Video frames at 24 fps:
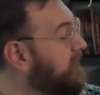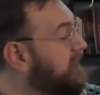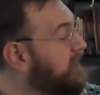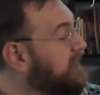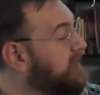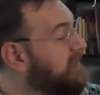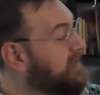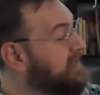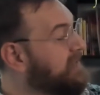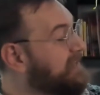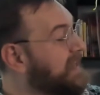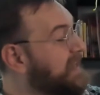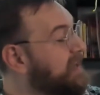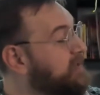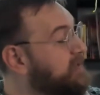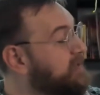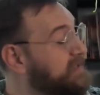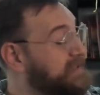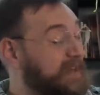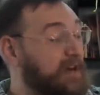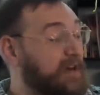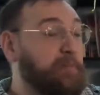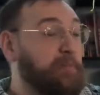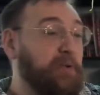
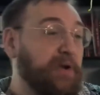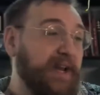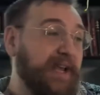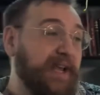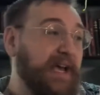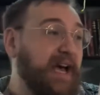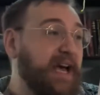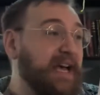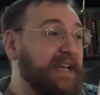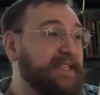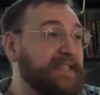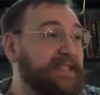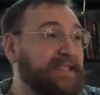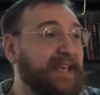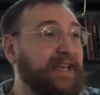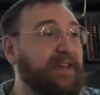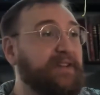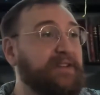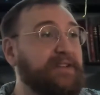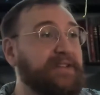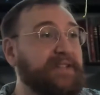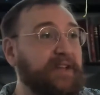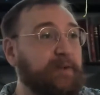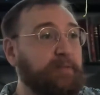Sales, they're pretty high
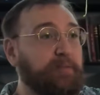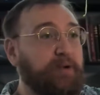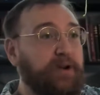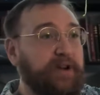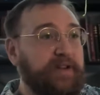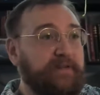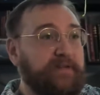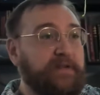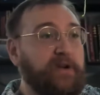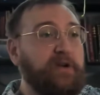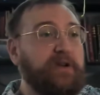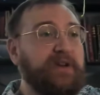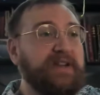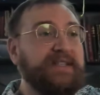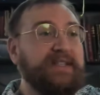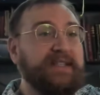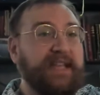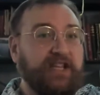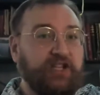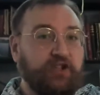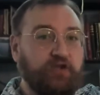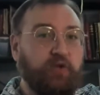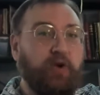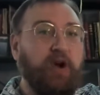sales. They're pretty focused.
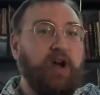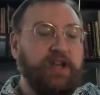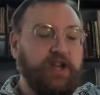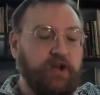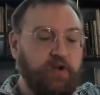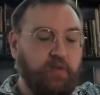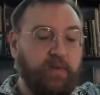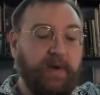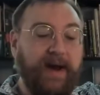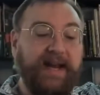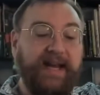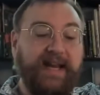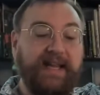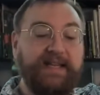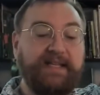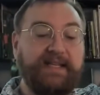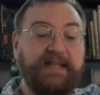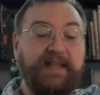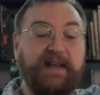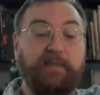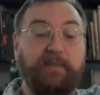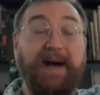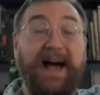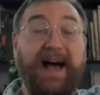They draw you right into
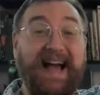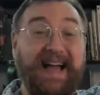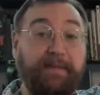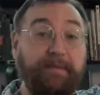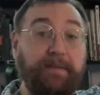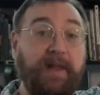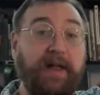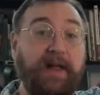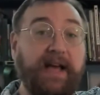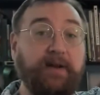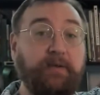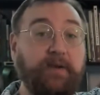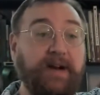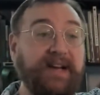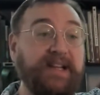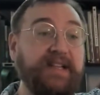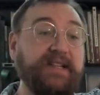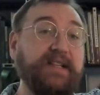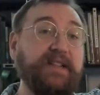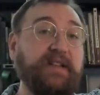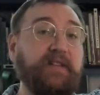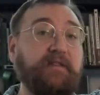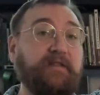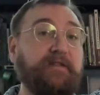their pipeline, right
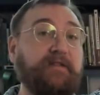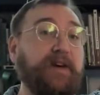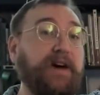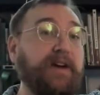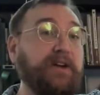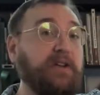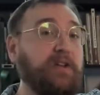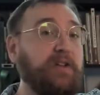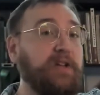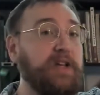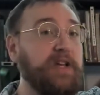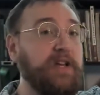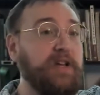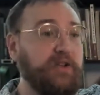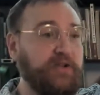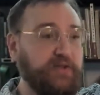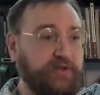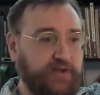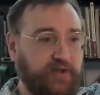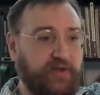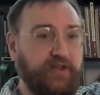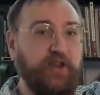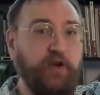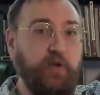into their funnel,
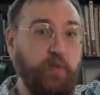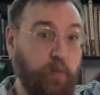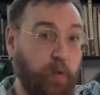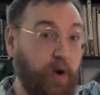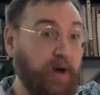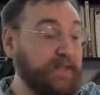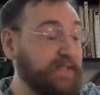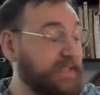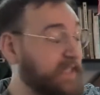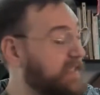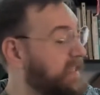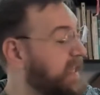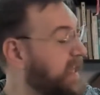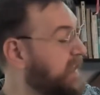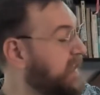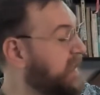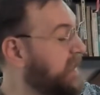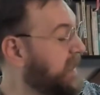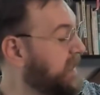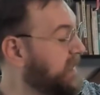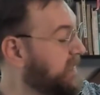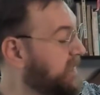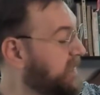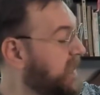so that you want to take the
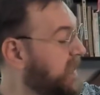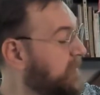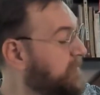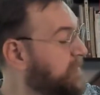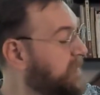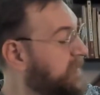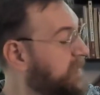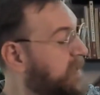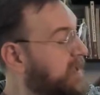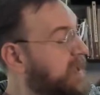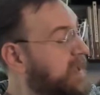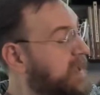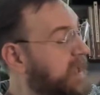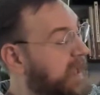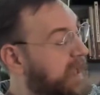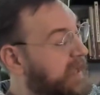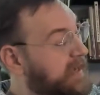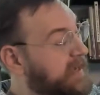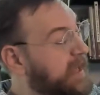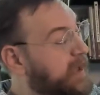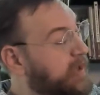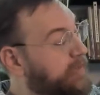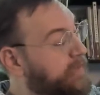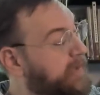next steps.
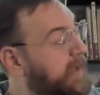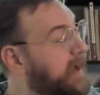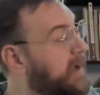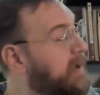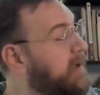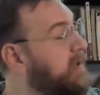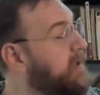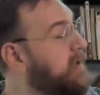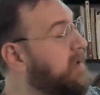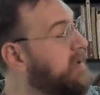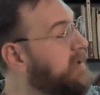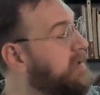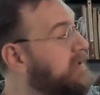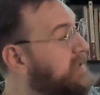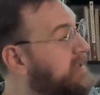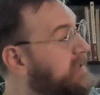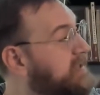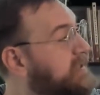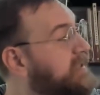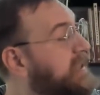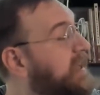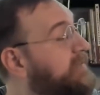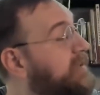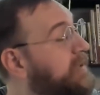And healthcare,
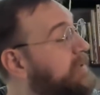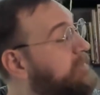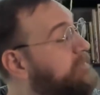7.